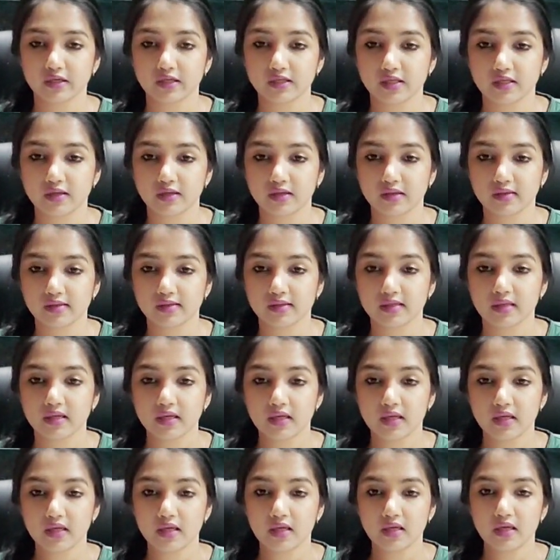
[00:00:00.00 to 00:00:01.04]
things
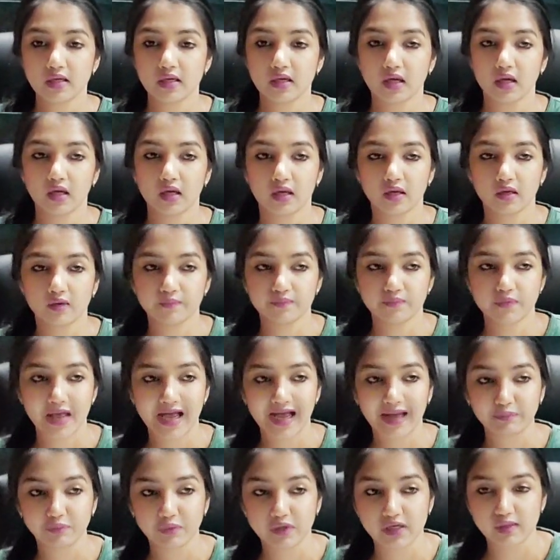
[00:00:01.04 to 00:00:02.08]

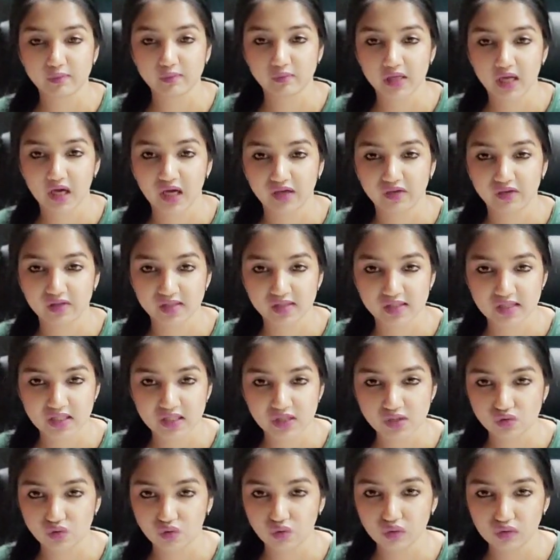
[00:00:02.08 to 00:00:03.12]
happening behind the
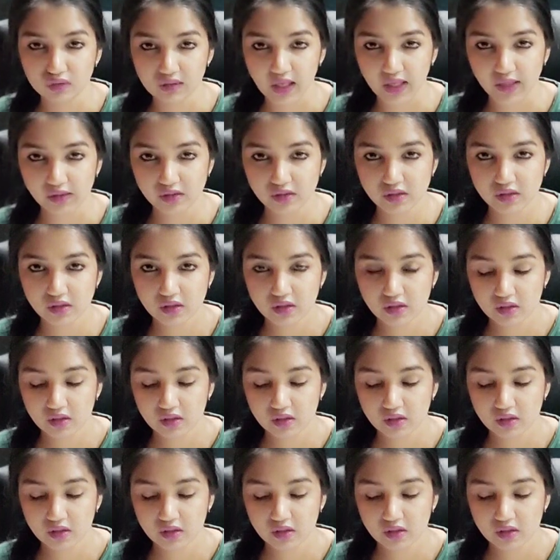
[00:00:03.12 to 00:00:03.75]
scenes, all that.